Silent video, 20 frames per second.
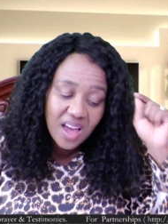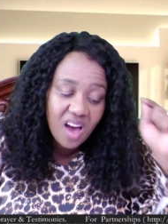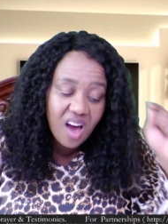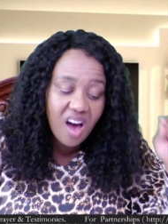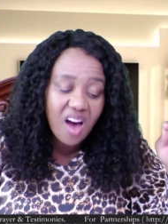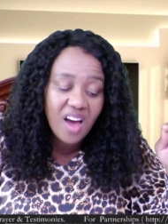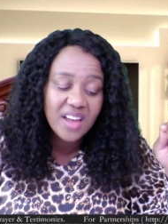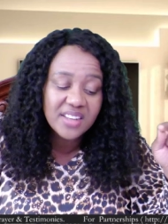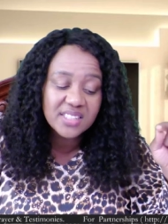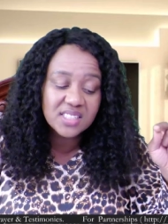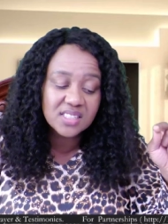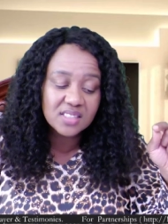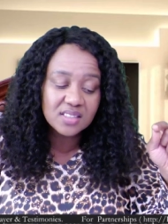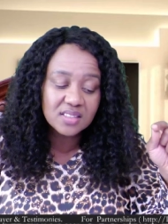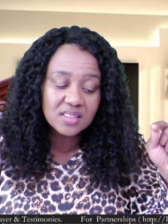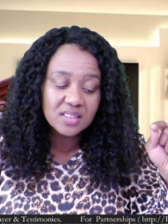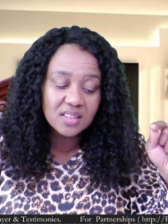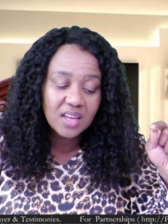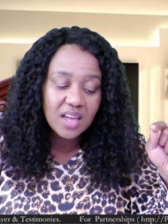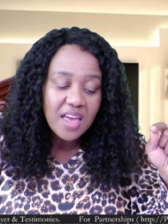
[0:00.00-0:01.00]
her heart
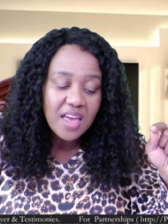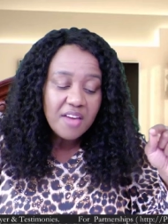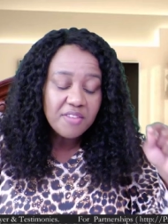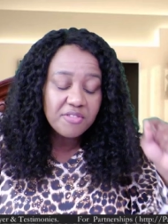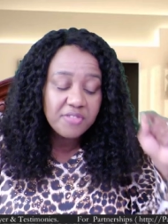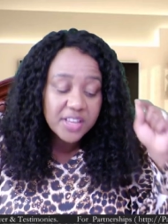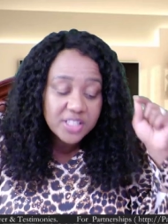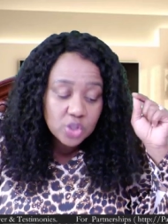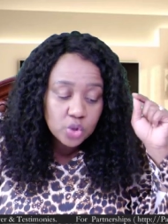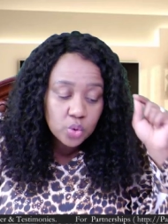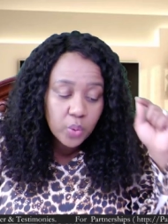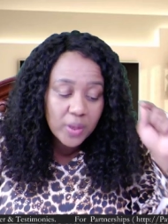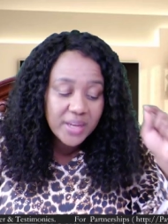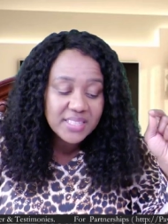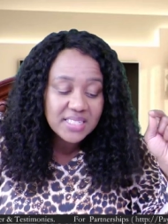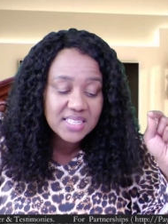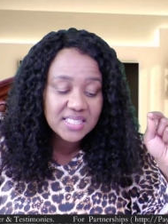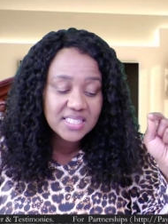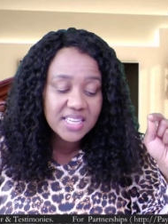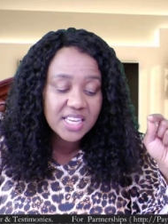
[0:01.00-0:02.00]
Verse
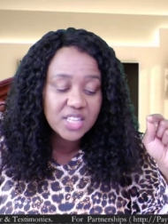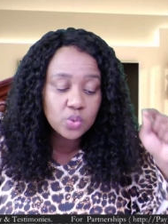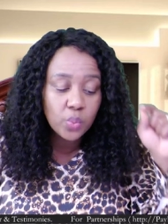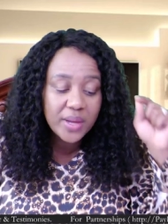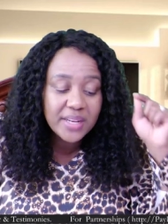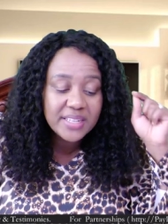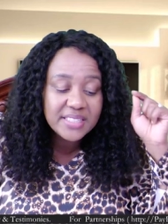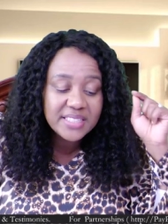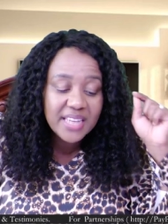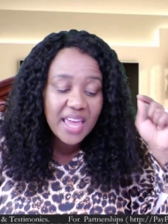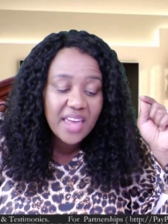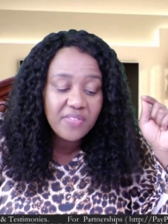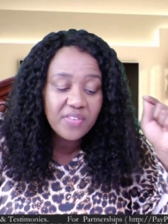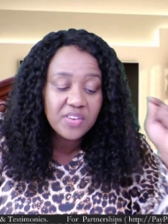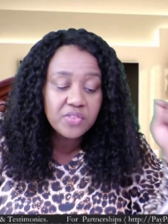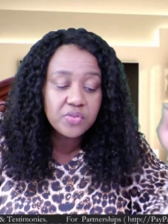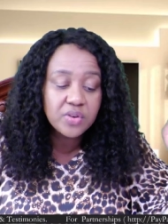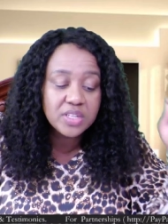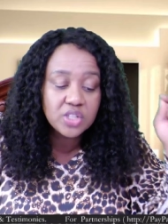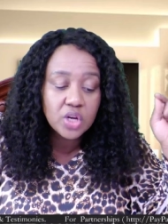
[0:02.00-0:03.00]
20 says, When
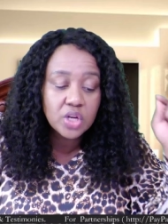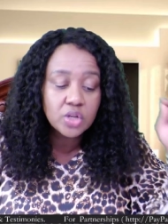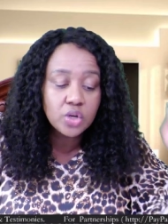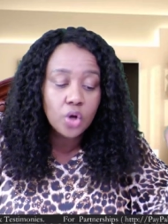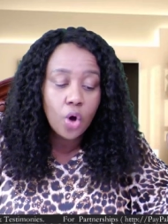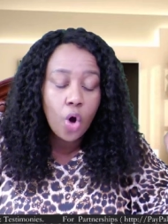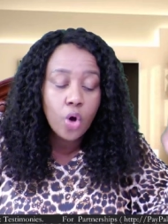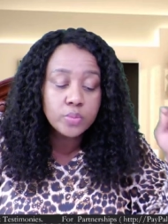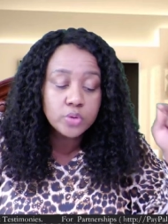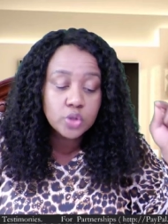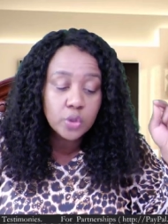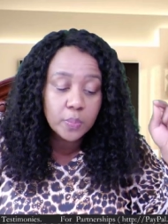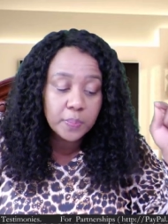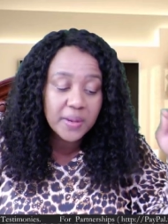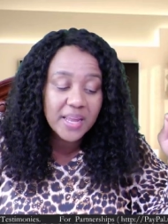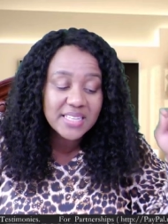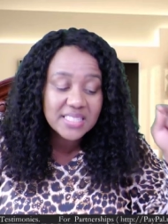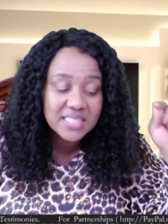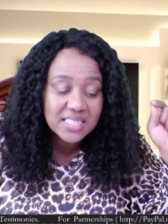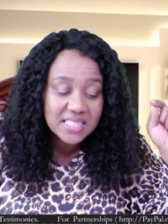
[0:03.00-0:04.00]
David returned home to
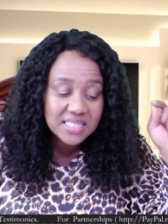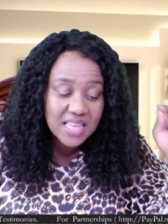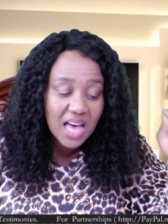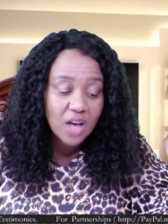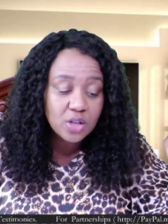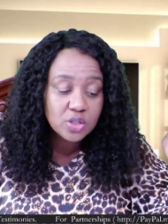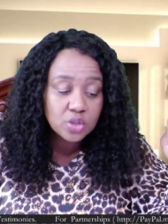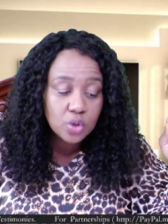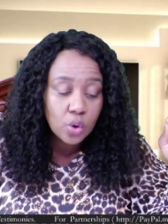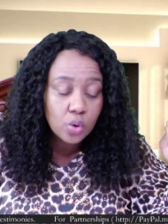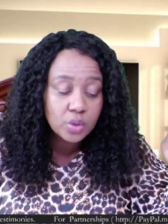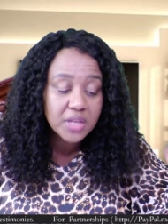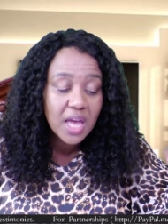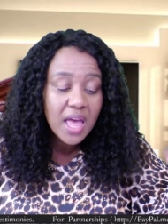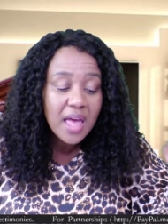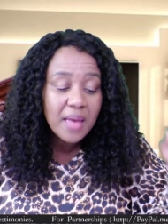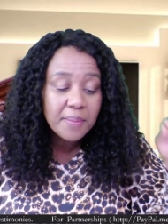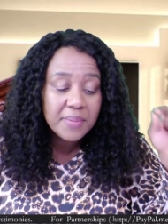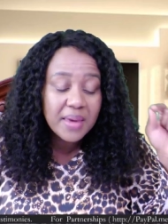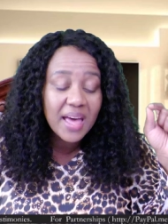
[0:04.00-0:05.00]
bless his household,
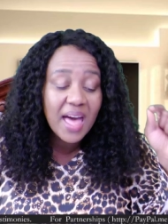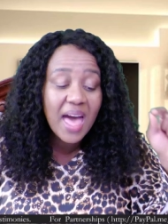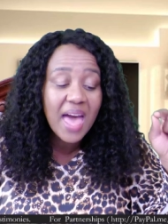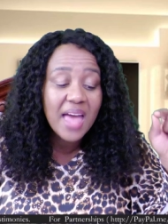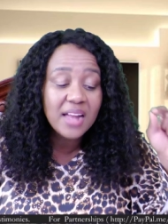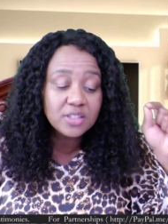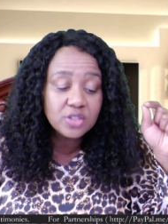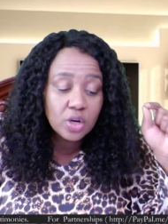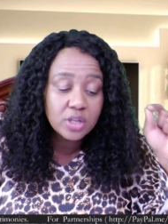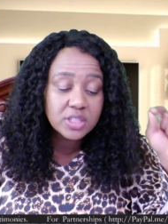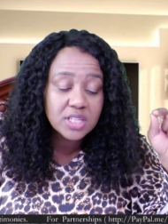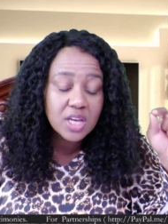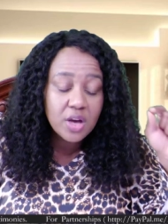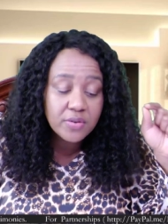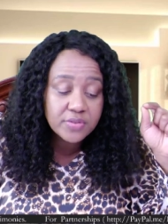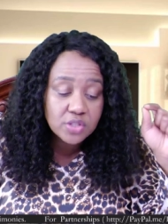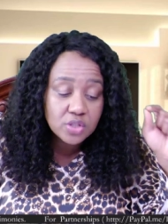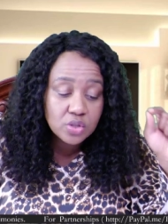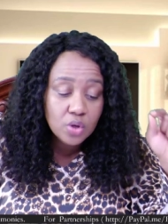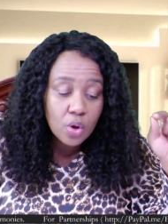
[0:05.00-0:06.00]
Michal, daughter
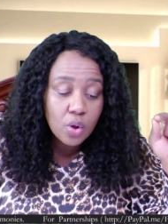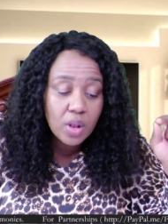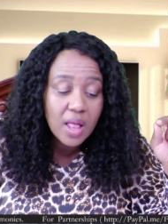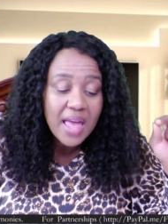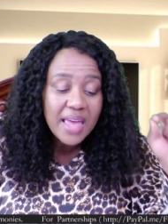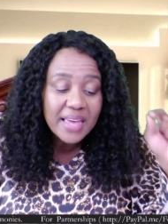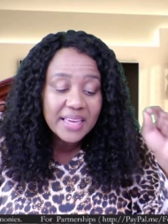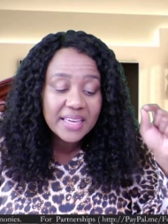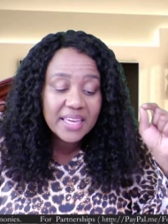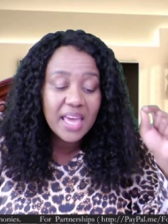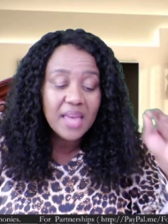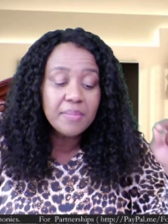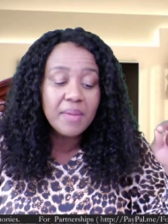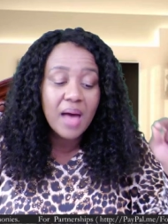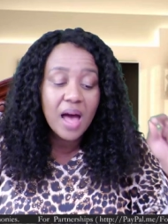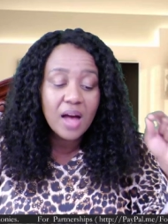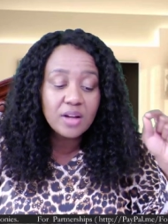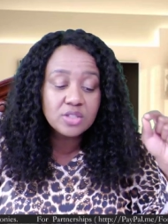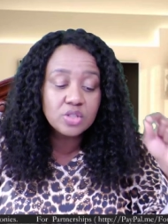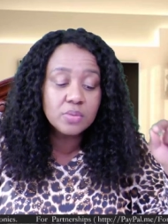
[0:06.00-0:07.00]
of Saul, came
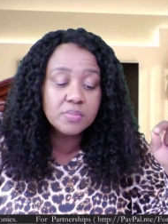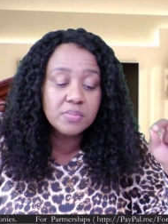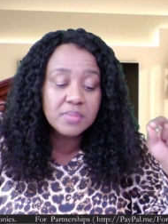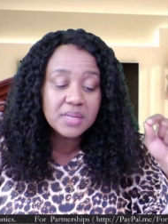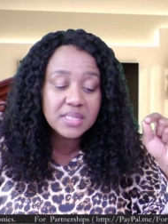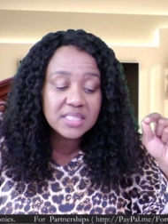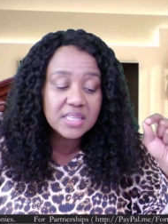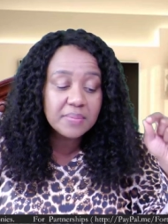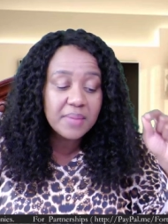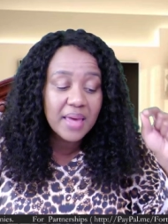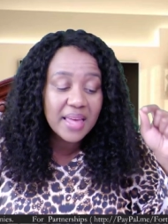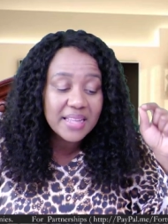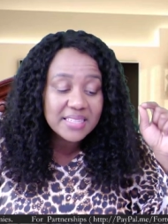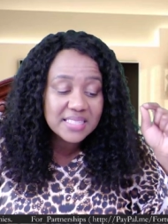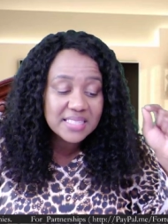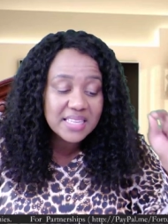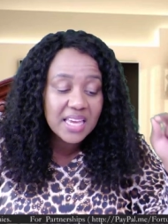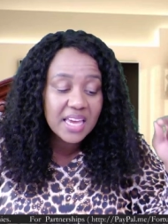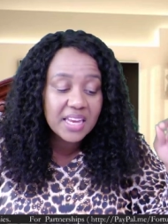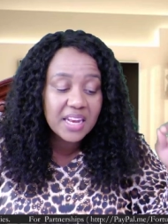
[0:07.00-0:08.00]
out to meet him and
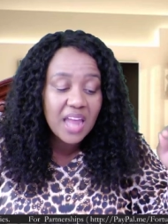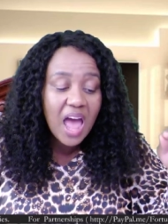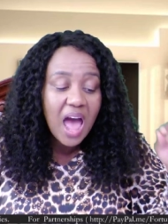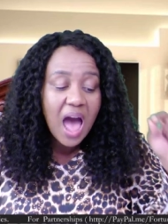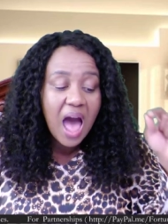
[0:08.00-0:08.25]
said,